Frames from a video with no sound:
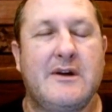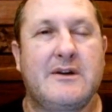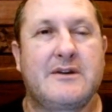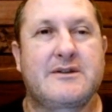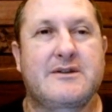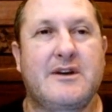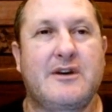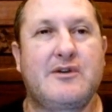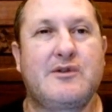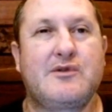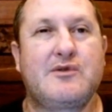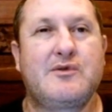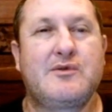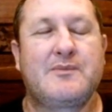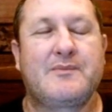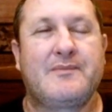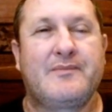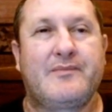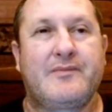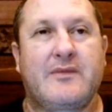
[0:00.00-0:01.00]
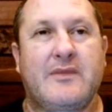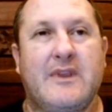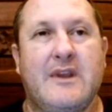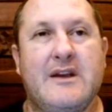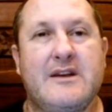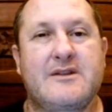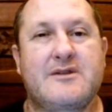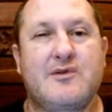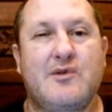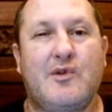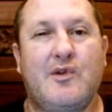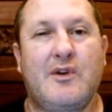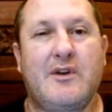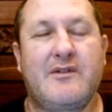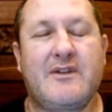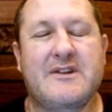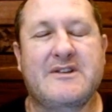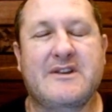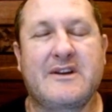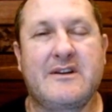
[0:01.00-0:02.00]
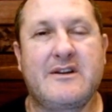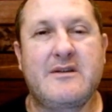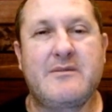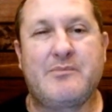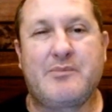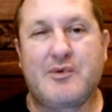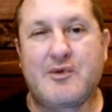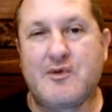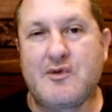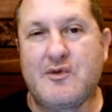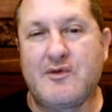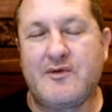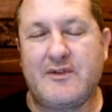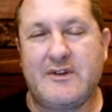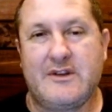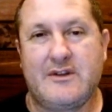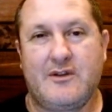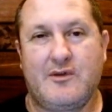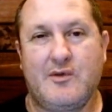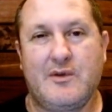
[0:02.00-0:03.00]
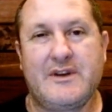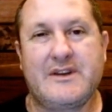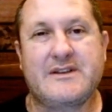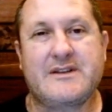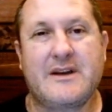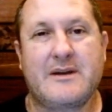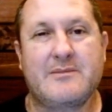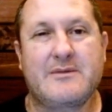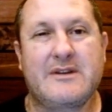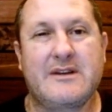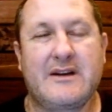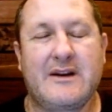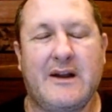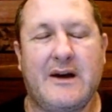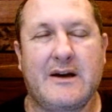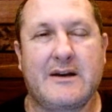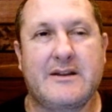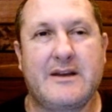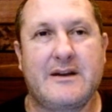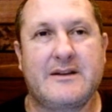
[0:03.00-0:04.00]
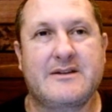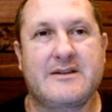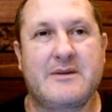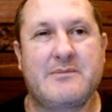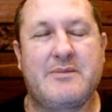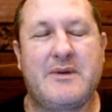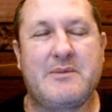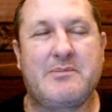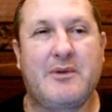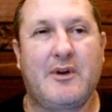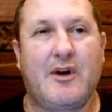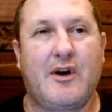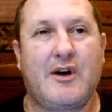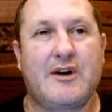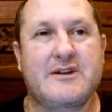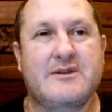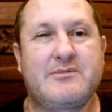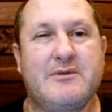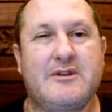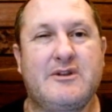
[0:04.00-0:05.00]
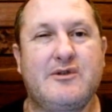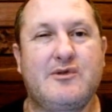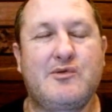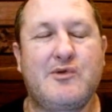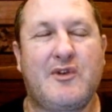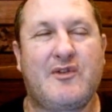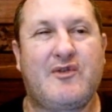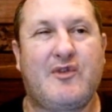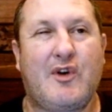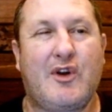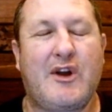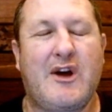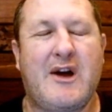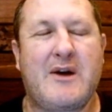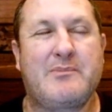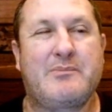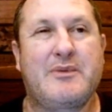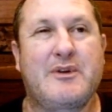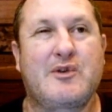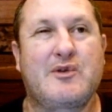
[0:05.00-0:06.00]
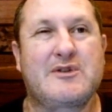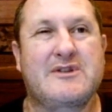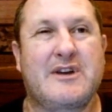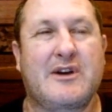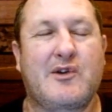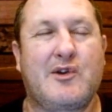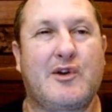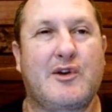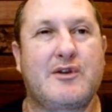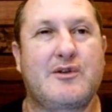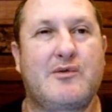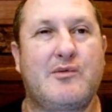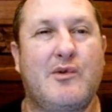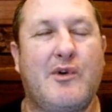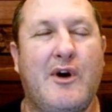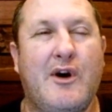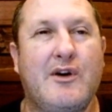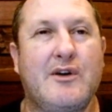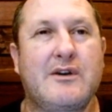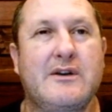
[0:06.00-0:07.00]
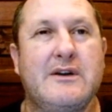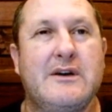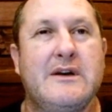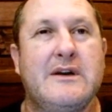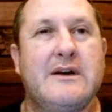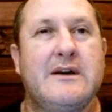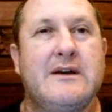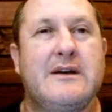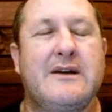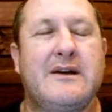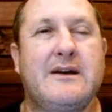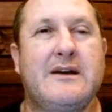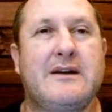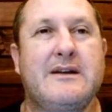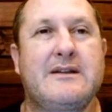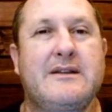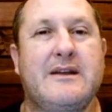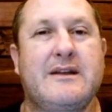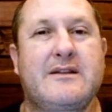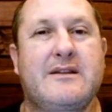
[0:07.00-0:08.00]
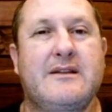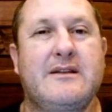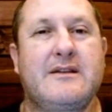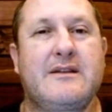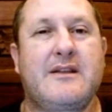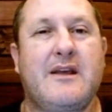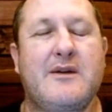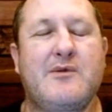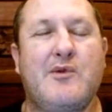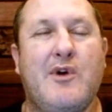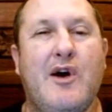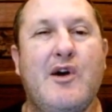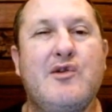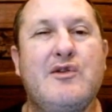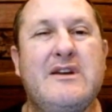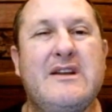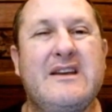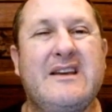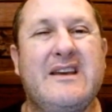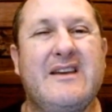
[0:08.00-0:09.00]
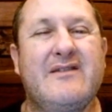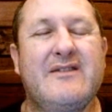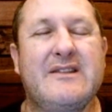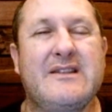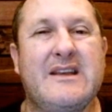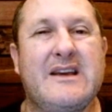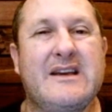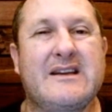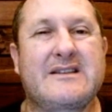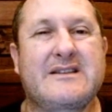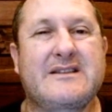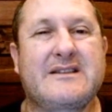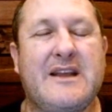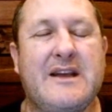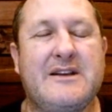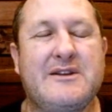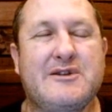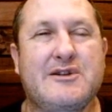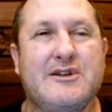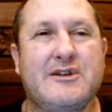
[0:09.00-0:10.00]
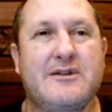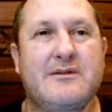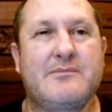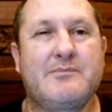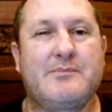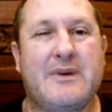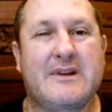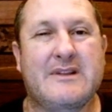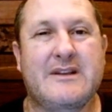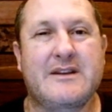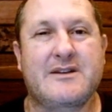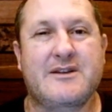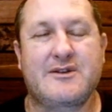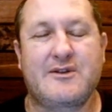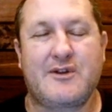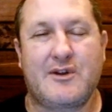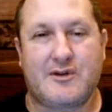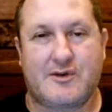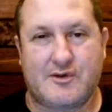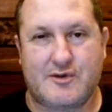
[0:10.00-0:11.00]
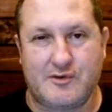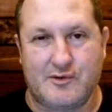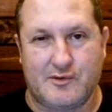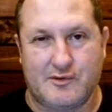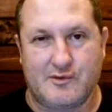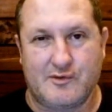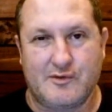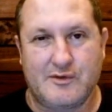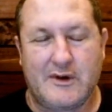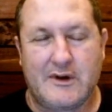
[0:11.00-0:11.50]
So yes, all of us can improve in doing something like that. Some people asked me to do a follow-up because I got it wrong, that they were only given the extension, but this is not true.